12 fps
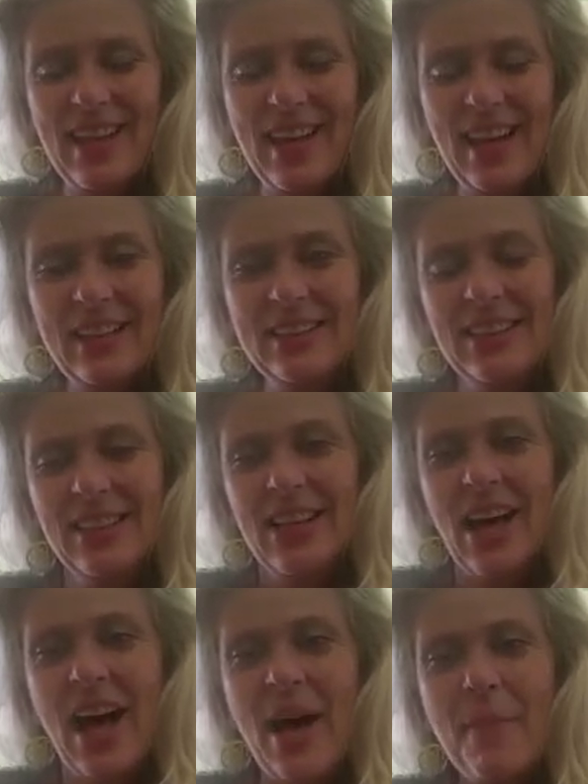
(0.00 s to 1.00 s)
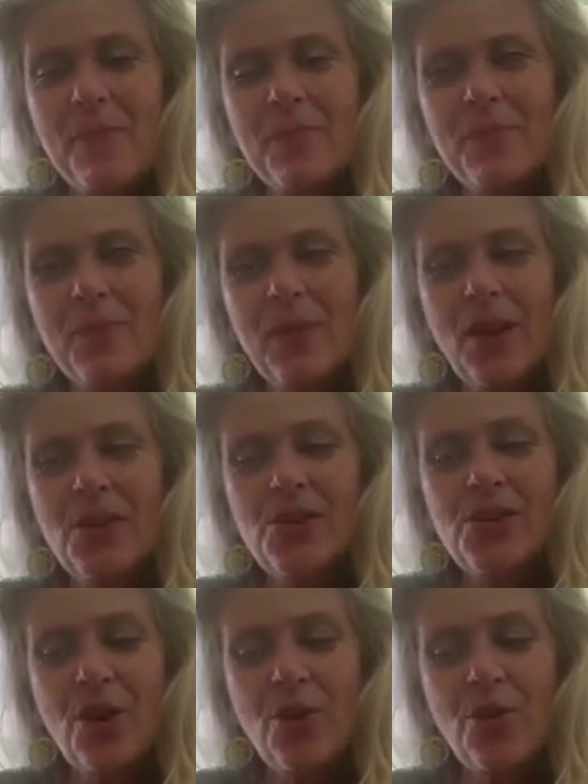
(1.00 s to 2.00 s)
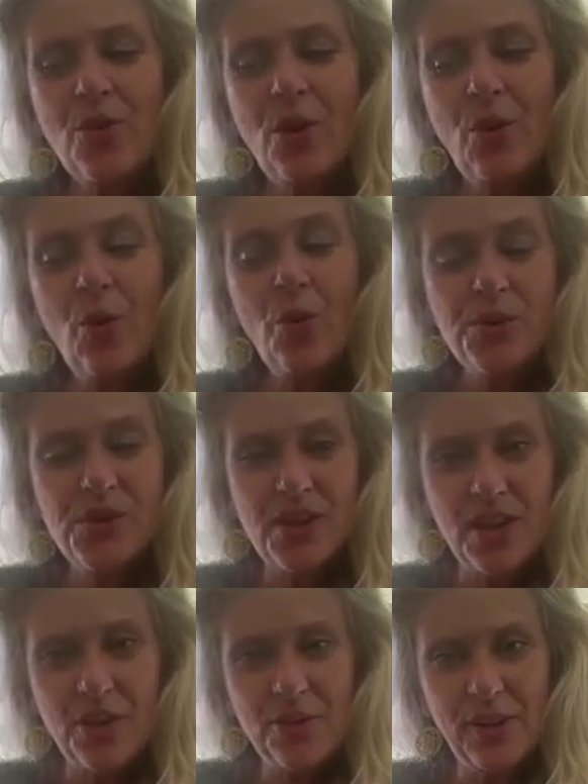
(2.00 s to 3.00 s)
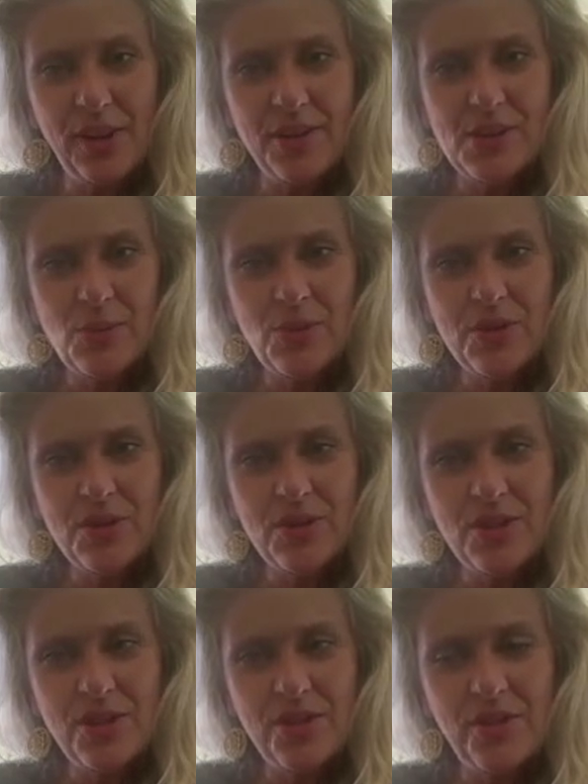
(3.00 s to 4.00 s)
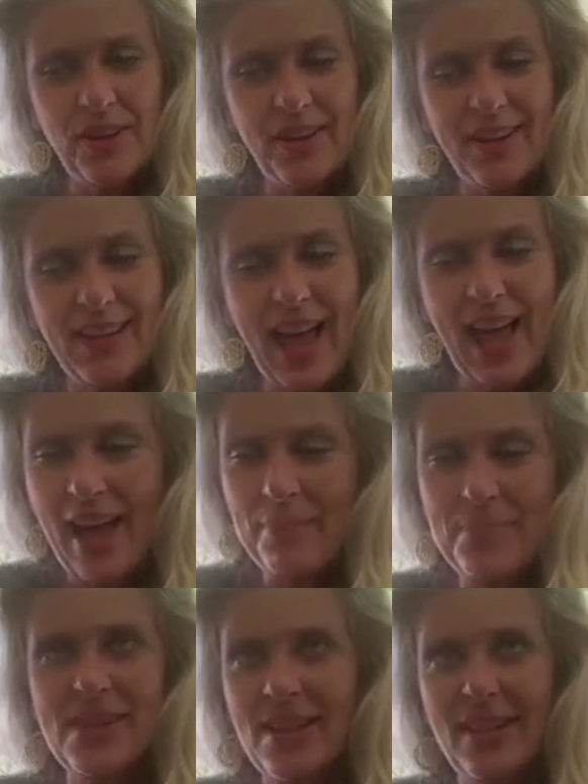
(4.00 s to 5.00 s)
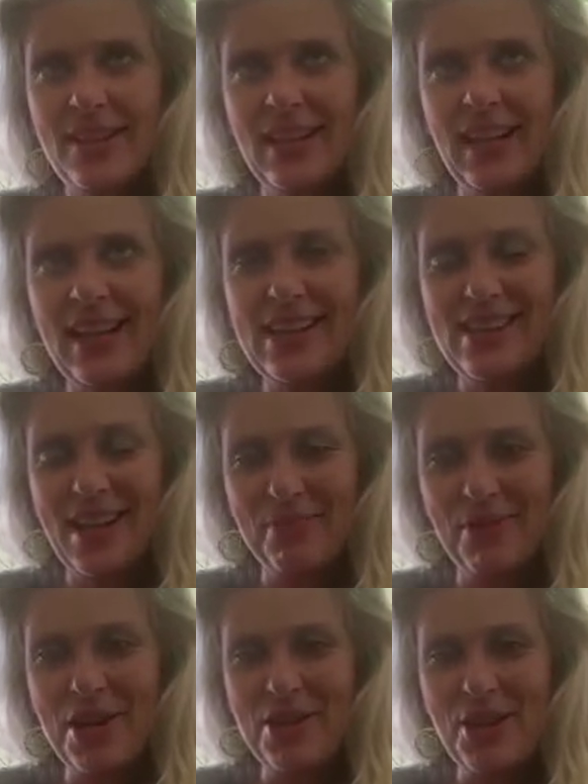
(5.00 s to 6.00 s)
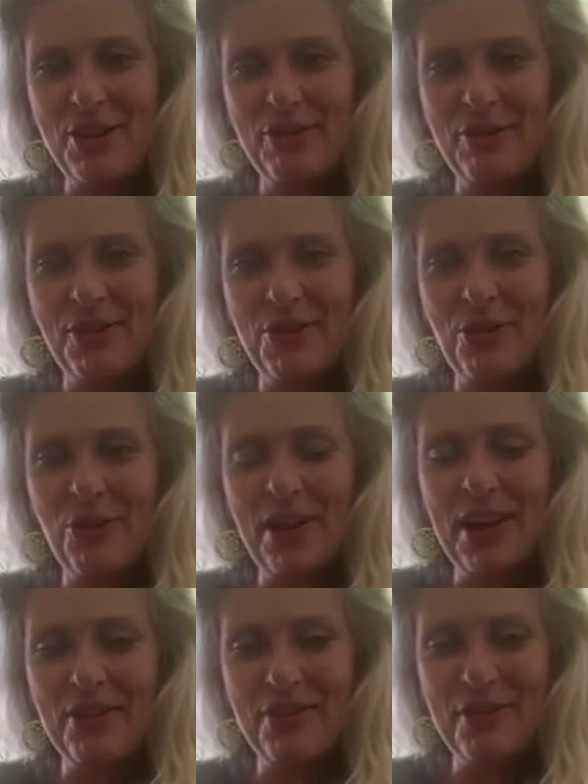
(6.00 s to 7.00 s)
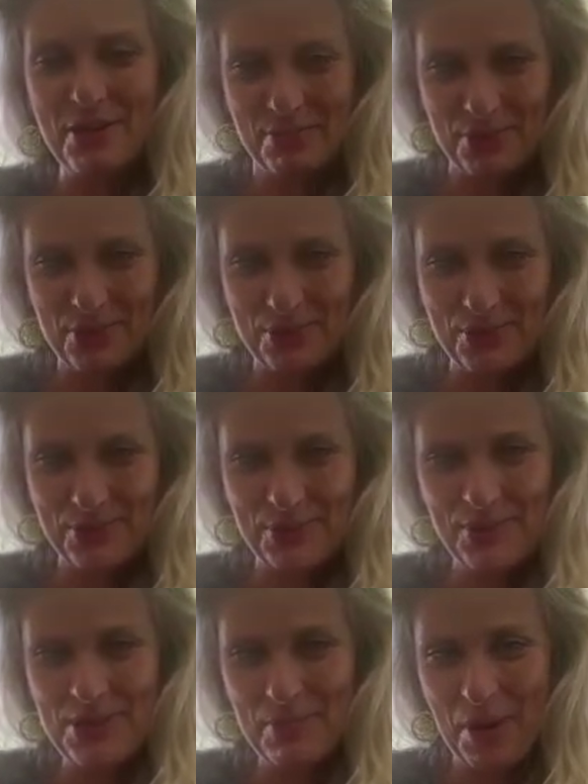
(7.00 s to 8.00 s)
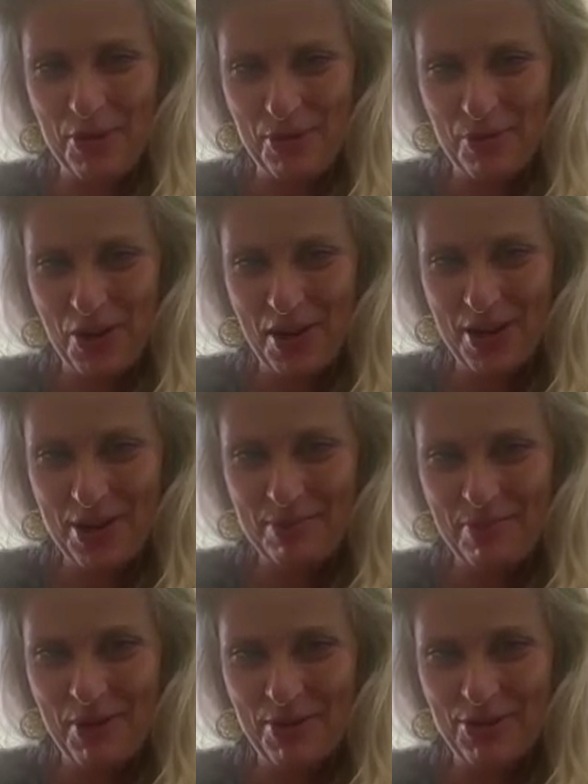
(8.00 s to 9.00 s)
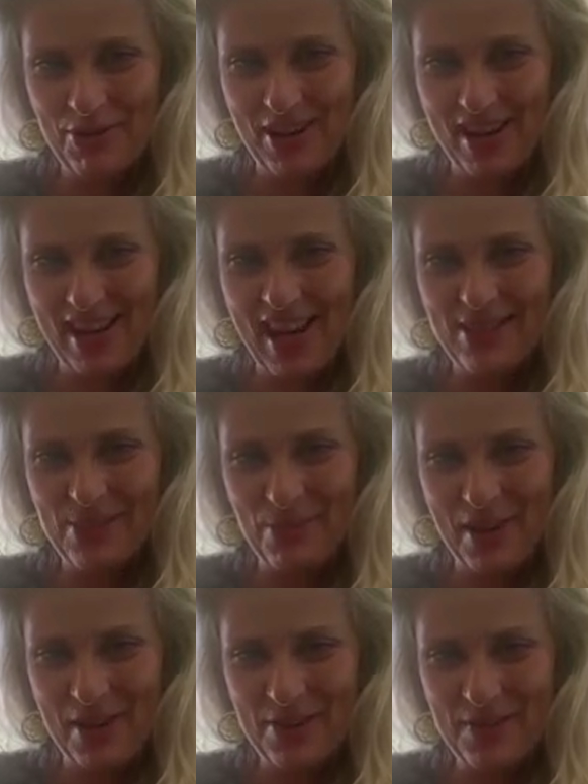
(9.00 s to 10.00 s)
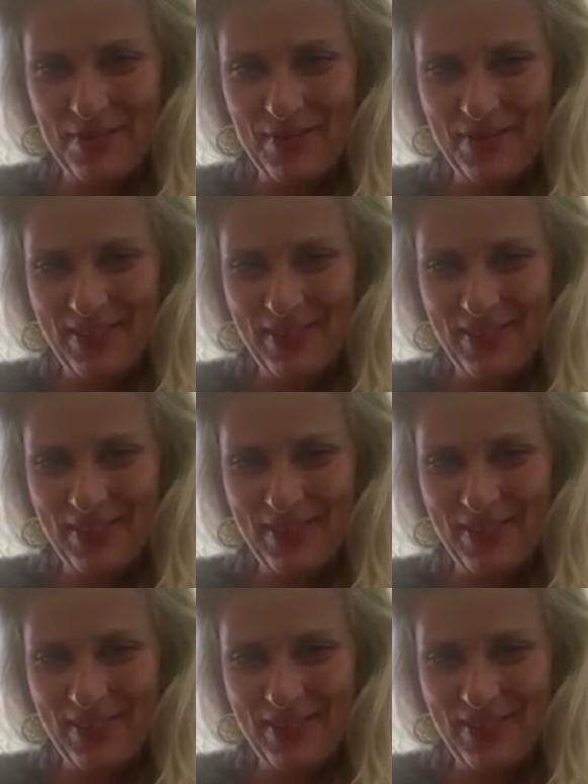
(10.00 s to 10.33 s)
Yeah. So also, I just want to absolutely celebrate you for your incredible spoken word poetry as well.